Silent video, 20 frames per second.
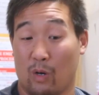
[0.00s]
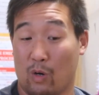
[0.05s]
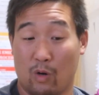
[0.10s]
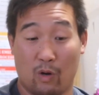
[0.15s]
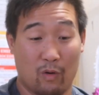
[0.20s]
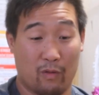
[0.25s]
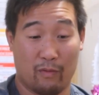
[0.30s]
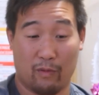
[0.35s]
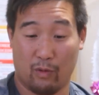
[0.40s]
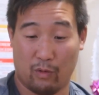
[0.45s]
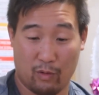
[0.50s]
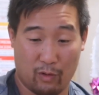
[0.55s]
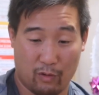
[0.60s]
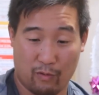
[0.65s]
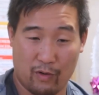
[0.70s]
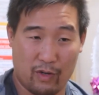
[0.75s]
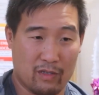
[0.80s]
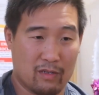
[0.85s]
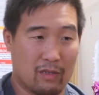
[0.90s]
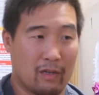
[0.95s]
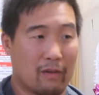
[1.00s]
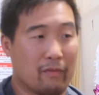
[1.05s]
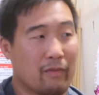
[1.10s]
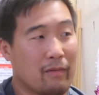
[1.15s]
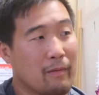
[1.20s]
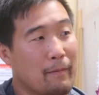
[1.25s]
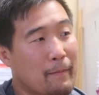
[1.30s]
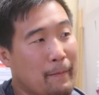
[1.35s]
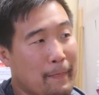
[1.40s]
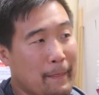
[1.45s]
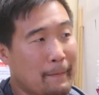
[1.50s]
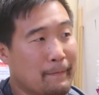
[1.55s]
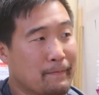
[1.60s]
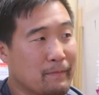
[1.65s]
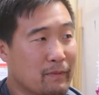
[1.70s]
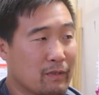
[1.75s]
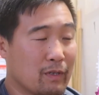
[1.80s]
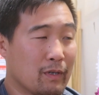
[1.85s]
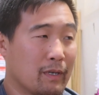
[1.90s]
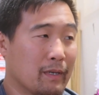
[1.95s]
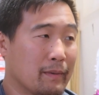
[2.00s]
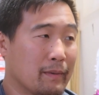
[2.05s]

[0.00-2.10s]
all the fresh stuff. So,